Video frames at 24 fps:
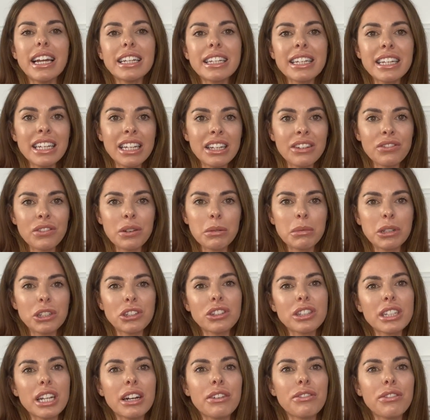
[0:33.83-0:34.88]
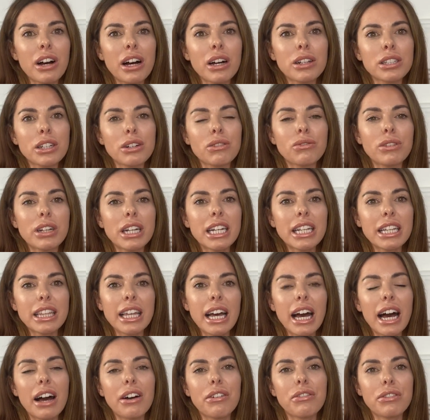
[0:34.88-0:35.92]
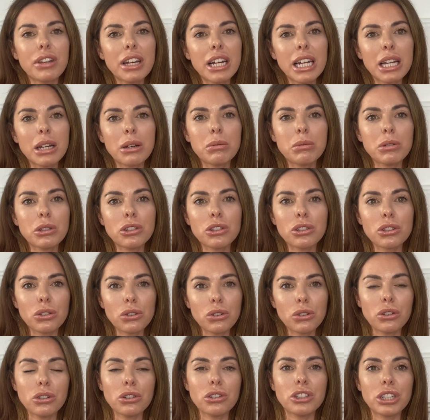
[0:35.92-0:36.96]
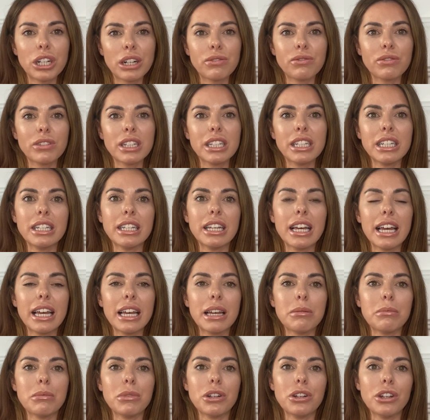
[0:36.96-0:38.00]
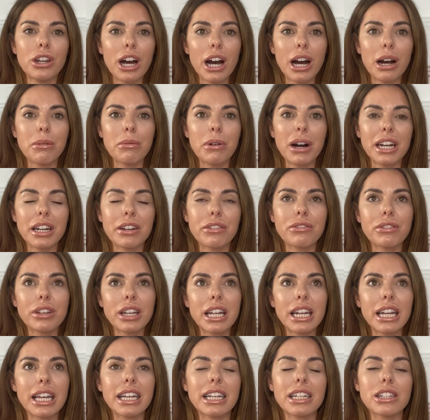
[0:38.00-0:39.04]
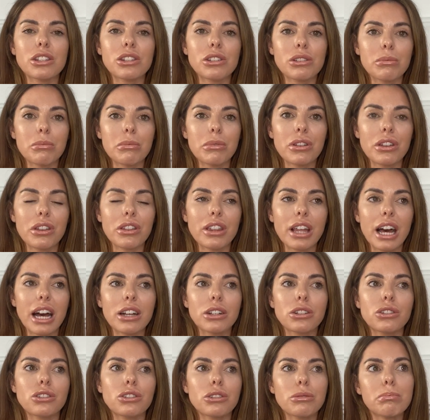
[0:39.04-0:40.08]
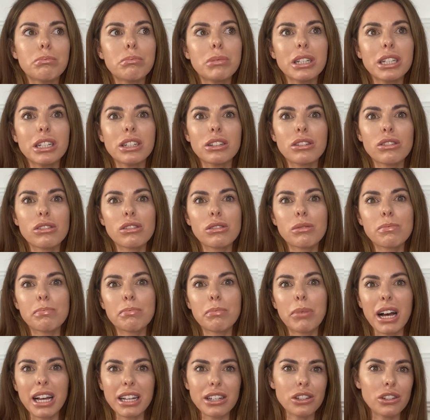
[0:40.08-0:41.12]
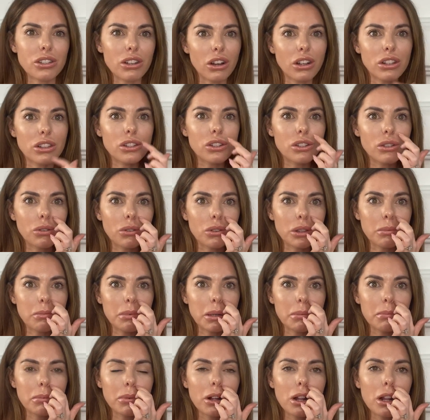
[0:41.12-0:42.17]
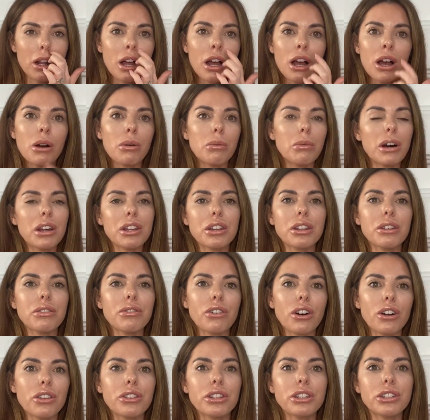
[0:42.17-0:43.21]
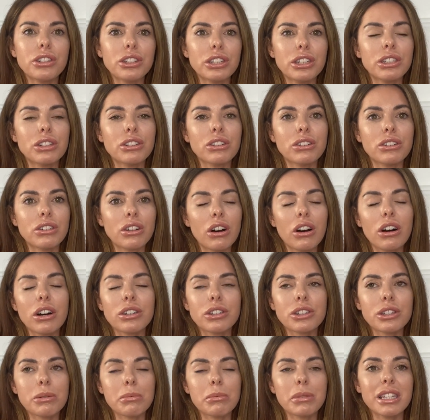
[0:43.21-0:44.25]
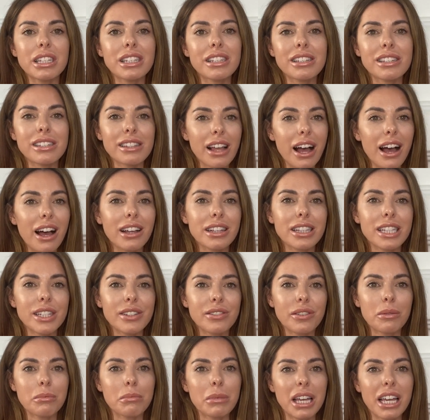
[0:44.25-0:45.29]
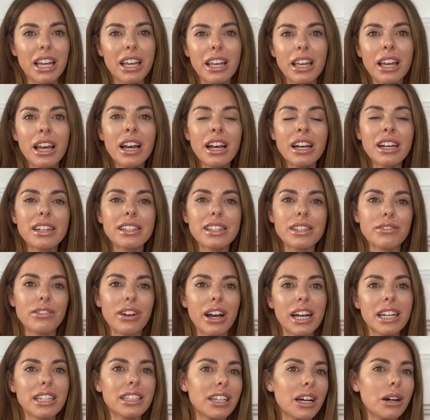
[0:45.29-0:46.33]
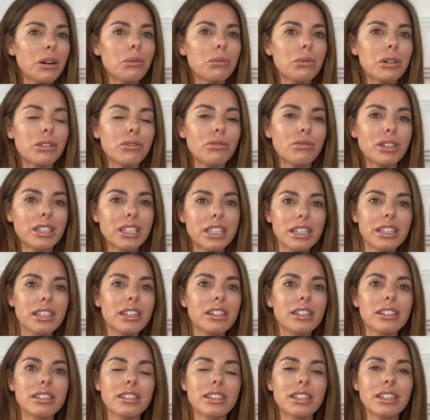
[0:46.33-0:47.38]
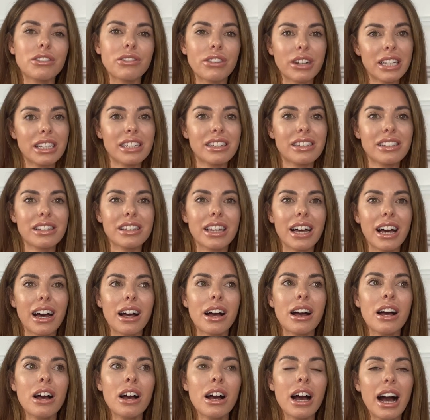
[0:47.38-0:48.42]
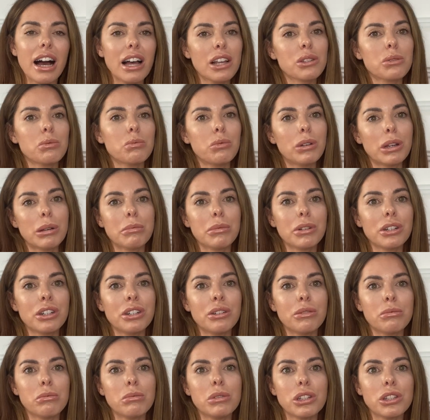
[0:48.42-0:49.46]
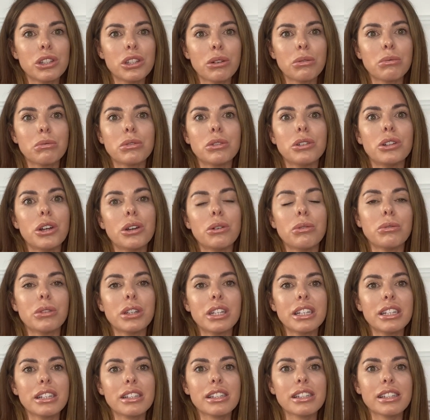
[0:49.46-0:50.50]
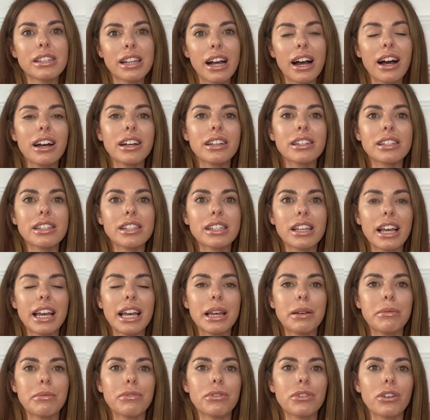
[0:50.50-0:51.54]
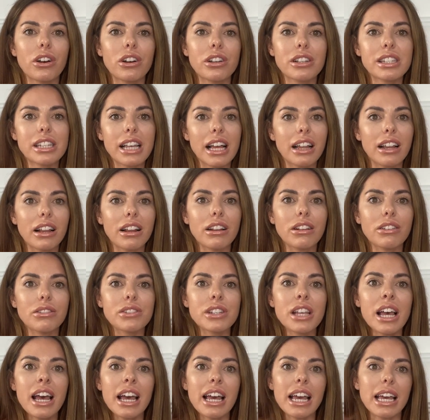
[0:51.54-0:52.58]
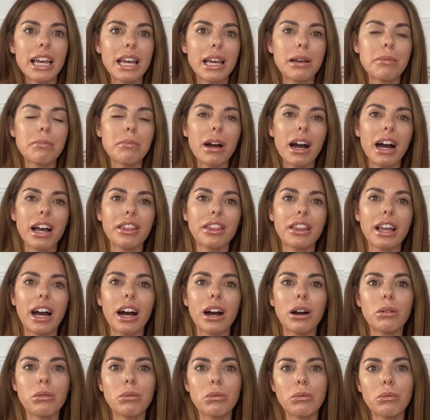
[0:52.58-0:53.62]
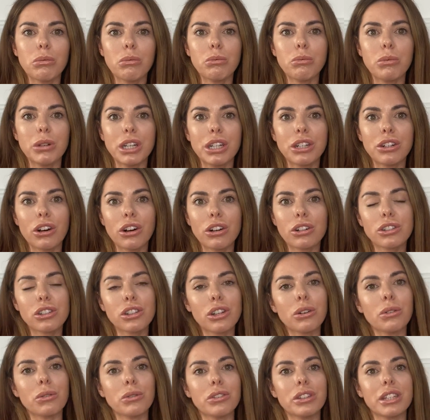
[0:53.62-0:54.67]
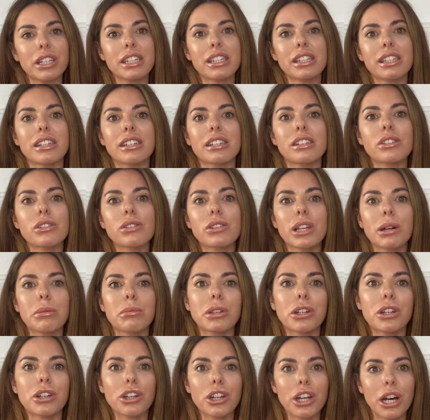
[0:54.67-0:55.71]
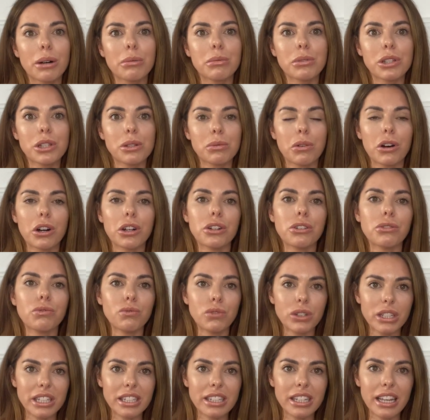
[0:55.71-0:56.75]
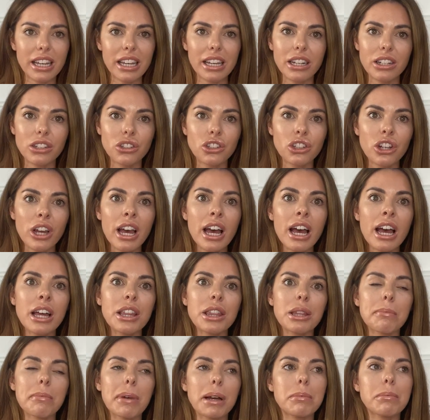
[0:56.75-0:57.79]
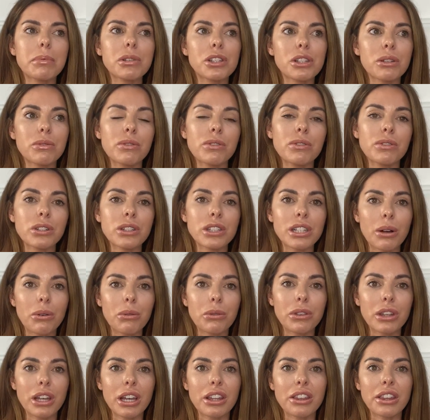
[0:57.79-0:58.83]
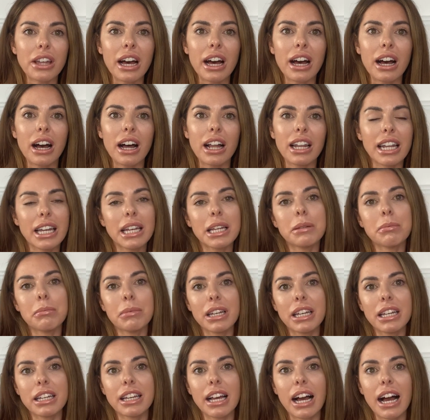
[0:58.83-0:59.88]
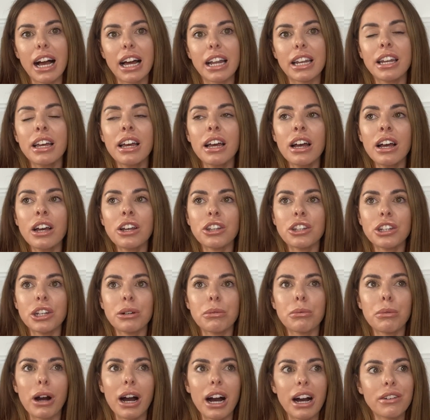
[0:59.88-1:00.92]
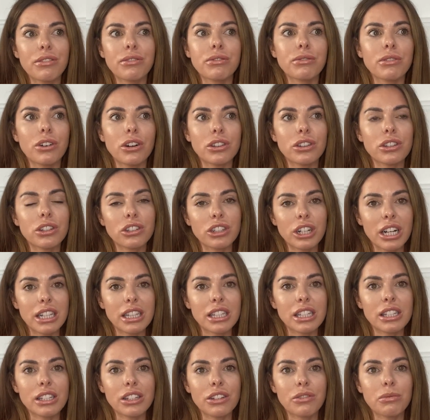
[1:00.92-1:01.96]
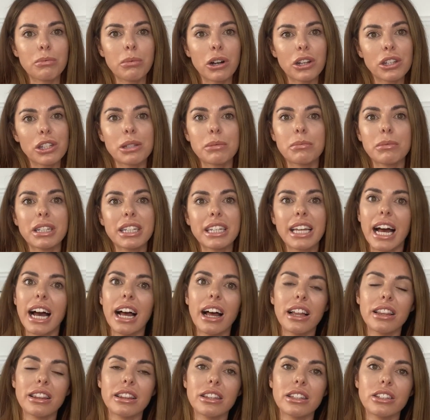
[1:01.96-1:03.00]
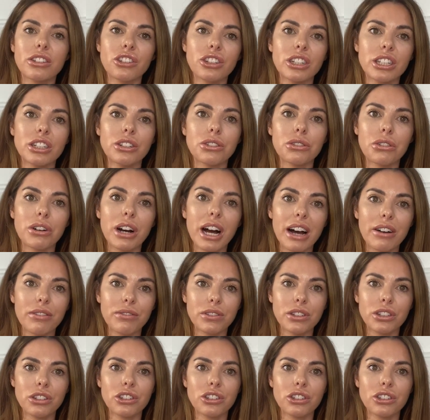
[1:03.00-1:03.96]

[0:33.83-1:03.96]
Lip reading: key information that I found out, really, that I feel like we should all generally know, and I feel like it's something that should be passed on to other people, whether you've got the gene or not. Some of these stats for me to find out were ridiculously crazy, that as women we don't know these stats for ourselves, and that we're not told these things so that we can go and do our own research. There might be some of you out there that are like me and have got the chance of possibly getting the gene or having